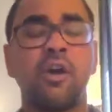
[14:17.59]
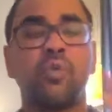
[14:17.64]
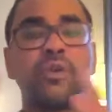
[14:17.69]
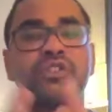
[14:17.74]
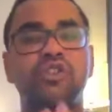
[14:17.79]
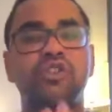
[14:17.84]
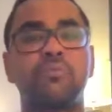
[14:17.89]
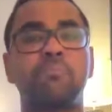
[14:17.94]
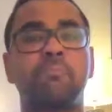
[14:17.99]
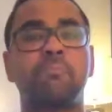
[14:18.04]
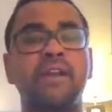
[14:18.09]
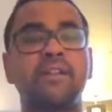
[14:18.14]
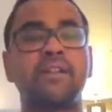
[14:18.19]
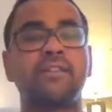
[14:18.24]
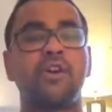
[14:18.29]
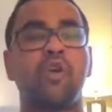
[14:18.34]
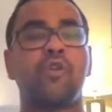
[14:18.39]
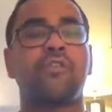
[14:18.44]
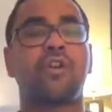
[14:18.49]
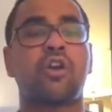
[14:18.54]
which should
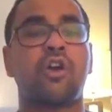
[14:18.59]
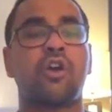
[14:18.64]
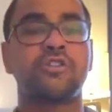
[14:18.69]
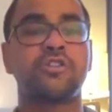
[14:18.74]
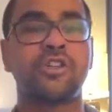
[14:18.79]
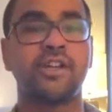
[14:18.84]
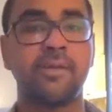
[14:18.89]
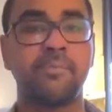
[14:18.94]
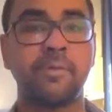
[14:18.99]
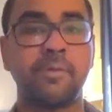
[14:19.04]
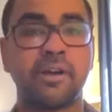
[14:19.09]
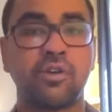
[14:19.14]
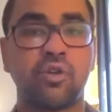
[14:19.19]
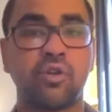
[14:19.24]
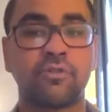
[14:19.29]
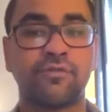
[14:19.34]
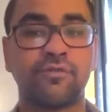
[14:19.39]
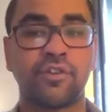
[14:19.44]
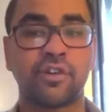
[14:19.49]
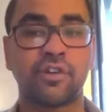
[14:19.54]
bring the overall GDP
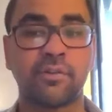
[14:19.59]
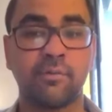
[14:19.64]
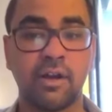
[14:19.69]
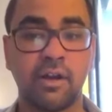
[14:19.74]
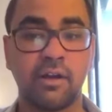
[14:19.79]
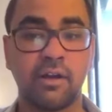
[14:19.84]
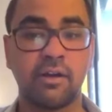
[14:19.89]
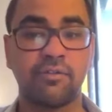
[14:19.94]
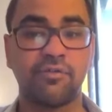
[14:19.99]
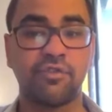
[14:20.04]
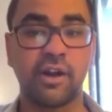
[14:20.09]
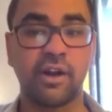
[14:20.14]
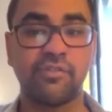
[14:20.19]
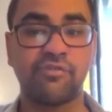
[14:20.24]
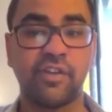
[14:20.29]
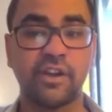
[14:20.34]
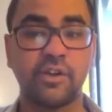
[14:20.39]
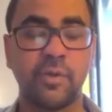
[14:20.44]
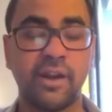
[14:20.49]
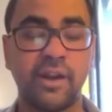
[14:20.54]
growth for
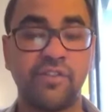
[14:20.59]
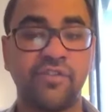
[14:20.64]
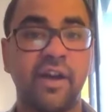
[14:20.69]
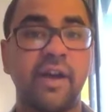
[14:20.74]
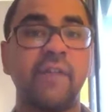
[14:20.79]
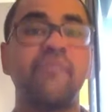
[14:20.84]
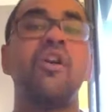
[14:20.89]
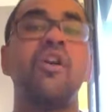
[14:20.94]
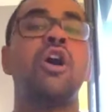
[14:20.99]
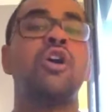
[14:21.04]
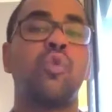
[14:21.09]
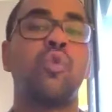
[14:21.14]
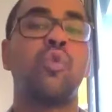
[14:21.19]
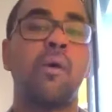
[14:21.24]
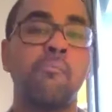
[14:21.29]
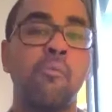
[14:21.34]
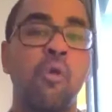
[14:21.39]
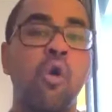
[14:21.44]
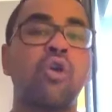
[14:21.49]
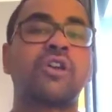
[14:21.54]
FY25 to
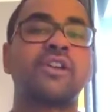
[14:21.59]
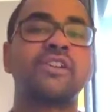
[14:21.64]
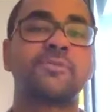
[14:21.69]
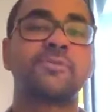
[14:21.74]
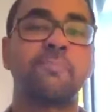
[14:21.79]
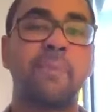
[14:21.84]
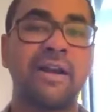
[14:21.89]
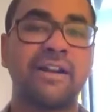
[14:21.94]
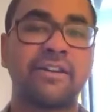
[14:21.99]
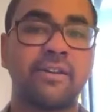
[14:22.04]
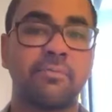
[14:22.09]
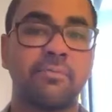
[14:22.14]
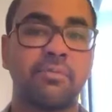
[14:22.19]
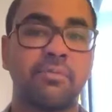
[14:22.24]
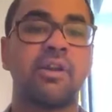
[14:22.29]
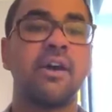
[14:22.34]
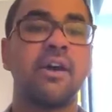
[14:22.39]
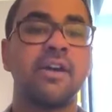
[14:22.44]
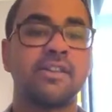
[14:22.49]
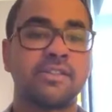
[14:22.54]
a more
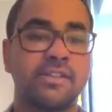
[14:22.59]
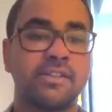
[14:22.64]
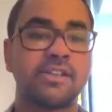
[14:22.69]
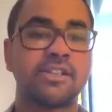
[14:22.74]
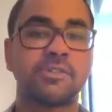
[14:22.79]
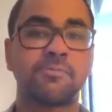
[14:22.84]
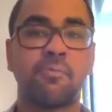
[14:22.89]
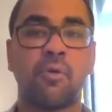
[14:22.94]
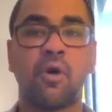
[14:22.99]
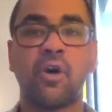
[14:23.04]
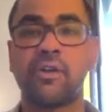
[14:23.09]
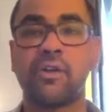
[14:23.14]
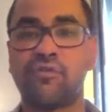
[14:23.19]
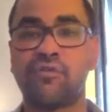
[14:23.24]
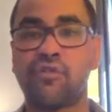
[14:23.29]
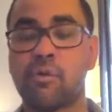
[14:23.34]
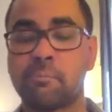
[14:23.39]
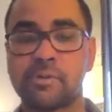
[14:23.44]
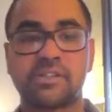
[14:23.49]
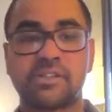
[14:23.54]
respectable
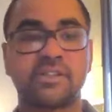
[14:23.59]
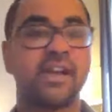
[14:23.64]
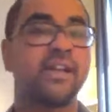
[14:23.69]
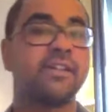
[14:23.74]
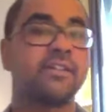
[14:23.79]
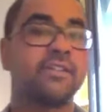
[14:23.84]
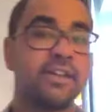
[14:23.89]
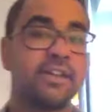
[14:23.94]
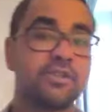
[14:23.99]
6.4%.